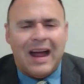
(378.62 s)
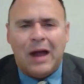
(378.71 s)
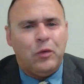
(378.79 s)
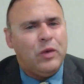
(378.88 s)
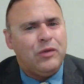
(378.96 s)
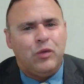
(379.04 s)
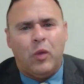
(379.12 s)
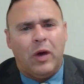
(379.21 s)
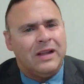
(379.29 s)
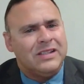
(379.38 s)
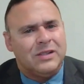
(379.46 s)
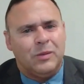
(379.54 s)
We've
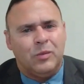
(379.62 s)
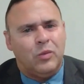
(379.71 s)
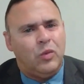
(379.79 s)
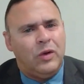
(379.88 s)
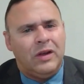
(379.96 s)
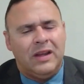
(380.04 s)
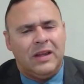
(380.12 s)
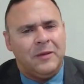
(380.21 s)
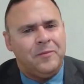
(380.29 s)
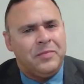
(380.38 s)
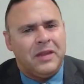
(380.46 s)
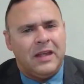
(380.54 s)
won some
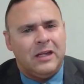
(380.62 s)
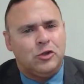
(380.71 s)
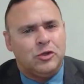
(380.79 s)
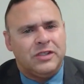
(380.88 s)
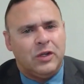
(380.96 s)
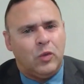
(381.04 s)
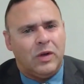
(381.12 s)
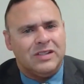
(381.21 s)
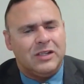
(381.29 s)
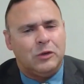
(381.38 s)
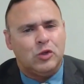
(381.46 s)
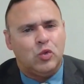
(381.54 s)
really interesting
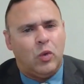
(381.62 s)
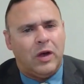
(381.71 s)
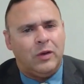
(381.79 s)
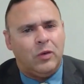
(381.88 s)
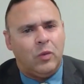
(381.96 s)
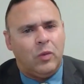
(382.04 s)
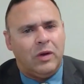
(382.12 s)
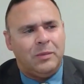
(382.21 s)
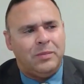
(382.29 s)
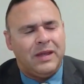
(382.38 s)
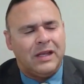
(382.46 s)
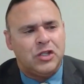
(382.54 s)
ones. There was one
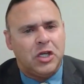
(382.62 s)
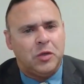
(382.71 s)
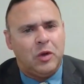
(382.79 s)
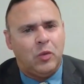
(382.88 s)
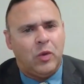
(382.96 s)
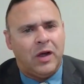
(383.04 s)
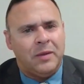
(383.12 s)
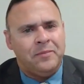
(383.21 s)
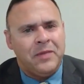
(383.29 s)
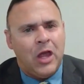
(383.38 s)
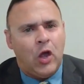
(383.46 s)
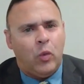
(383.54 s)
PSG we won.
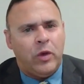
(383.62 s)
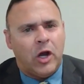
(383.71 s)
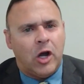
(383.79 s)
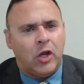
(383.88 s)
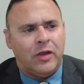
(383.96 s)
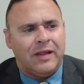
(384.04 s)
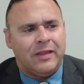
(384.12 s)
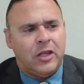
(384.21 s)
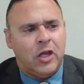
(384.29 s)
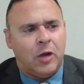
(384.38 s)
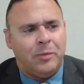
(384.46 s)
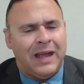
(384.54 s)
We argued that the
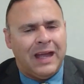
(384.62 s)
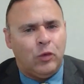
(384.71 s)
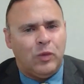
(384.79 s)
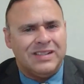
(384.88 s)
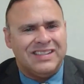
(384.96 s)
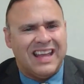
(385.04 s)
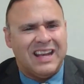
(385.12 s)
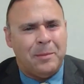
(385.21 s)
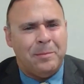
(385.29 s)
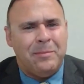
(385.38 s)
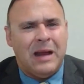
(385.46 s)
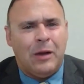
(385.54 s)
young man was an
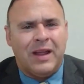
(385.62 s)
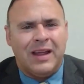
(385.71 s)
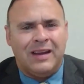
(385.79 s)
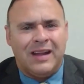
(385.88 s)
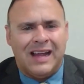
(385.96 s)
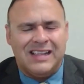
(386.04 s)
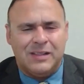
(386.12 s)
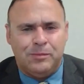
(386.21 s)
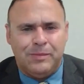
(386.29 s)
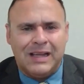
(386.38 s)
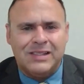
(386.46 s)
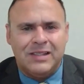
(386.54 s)
Americanized
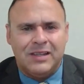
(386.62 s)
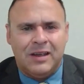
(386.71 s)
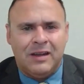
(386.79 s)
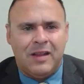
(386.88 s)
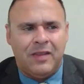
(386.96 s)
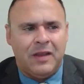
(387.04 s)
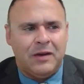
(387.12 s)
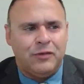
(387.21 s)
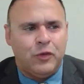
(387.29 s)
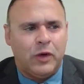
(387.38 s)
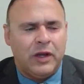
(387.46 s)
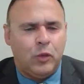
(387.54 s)
Mexican, and
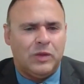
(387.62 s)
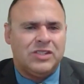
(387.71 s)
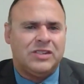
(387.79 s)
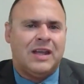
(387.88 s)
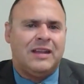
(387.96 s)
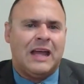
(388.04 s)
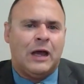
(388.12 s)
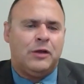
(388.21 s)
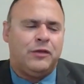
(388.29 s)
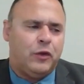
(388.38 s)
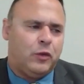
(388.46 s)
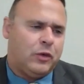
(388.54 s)
therefore he would stand out
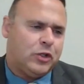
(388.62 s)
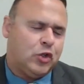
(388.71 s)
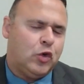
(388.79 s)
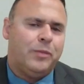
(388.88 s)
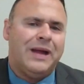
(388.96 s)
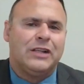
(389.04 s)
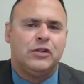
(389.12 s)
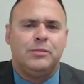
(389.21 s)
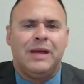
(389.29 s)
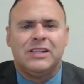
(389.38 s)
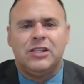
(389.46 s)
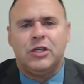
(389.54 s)
if he were to go back to
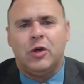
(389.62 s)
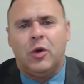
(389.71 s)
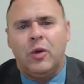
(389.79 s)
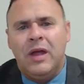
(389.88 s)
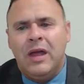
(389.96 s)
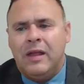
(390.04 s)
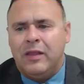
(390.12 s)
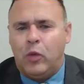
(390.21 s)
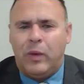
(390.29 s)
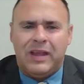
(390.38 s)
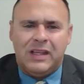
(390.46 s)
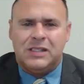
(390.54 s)
Mexico. The
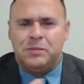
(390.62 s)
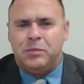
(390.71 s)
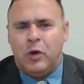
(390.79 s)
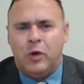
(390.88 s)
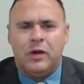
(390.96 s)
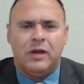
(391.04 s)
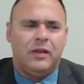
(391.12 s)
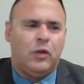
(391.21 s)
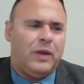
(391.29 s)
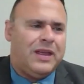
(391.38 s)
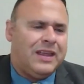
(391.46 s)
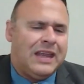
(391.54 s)
way he spoke, the
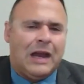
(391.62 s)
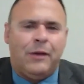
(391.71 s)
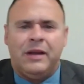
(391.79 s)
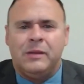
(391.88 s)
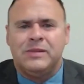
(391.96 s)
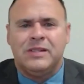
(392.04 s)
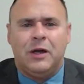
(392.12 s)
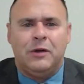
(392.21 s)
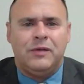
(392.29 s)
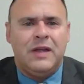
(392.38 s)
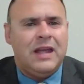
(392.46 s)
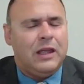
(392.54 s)
way he carried
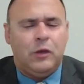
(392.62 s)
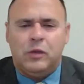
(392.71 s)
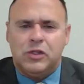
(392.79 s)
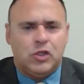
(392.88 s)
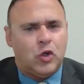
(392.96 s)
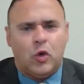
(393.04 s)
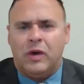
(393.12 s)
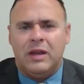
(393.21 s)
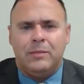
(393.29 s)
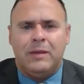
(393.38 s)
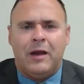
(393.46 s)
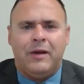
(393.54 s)
himself, he was
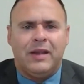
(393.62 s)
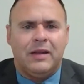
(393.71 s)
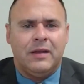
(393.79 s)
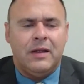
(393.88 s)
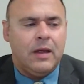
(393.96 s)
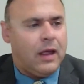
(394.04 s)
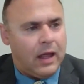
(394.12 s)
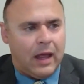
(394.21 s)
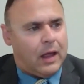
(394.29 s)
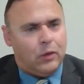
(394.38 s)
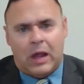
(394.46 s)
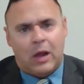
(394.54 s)
totally American.
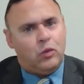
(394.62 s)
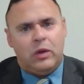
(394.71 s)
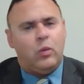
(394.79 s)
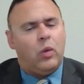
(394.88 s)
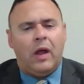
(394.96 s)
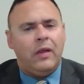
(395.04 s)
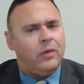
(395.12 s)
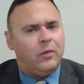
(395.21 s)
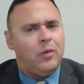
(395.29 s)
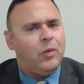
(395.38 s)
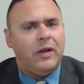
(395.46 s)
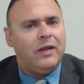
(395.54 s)
And we won.
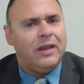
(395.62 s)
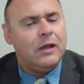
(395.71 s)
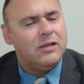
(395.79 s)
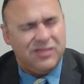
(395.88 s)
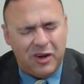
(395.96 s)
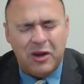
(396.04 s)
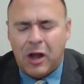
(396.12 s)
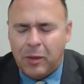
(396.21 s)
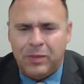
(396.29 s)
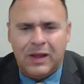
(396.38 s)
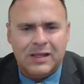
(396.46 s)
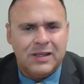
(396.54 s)
We won the case. Very
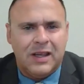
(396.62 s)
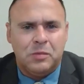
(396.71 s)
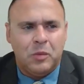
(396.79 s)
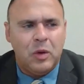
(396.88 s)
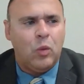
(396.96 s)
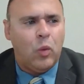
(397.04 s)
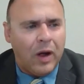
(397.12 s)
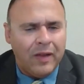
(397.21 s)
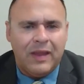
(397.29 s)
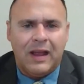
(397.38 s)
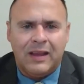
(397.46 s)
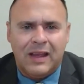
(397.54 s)
complex case, but we
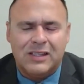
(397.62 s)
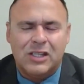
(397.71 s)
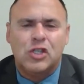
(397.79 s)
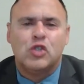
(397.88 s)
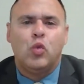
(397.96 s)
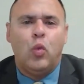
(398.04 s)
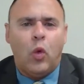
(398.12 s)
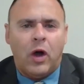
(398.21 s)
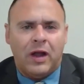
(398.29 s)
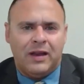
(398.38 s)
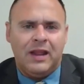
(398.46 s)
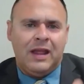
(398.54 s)
won that case. That's just
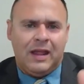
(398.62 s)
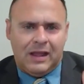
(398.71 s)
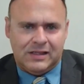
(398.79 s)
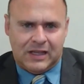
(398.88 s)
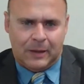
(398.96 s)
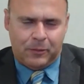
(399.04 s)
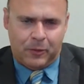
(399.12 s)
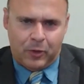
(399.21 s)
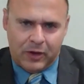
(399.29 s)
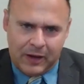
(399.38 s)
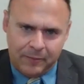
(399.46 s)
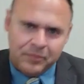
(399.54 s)
one example.
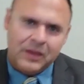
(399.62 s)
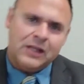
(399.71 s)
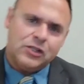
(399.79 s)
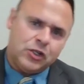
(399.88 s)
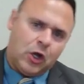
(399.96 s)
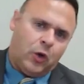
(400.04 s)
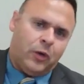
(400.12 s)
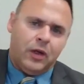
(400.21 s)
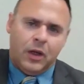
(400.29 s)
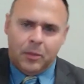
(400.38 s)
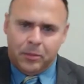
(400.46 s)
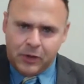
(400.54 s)
Okay. So
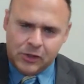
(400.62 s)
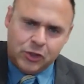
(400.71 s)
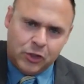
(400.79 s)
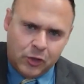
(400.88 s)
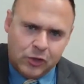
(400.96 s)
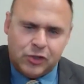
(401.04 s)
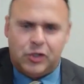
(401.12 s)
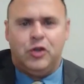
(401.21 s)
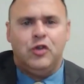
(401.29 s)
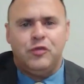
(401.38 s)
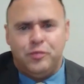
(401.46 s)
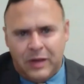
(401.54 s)
persecution.
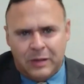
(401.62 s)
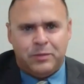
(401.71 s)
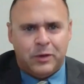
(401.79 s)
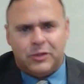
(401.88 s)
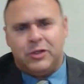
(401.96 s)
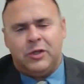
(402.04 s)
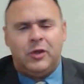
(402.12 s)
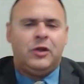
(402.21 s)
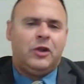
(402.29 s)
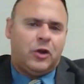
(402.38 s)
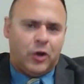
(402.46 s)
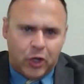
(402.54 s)
You've been
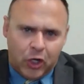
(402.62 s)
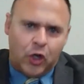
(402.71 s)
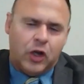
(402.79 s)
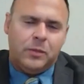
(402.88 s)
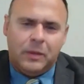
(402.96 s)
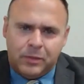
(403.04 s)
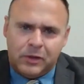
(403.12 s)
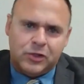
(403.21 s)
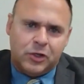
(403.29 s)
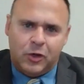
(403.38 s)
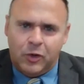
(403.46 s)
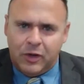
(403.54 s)
persecuted, or you're going to be
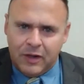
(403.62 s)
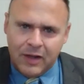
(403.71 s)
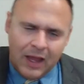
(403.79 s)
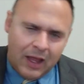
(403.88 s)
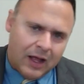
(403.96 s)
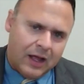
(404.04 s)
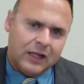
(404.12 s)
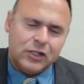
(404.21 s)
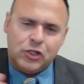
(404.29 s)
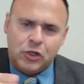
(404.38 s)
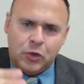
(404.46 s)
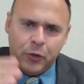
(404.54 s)
persecuted.
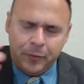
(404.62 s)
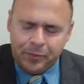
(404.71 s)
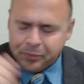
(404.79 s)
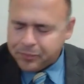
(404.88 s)
Two.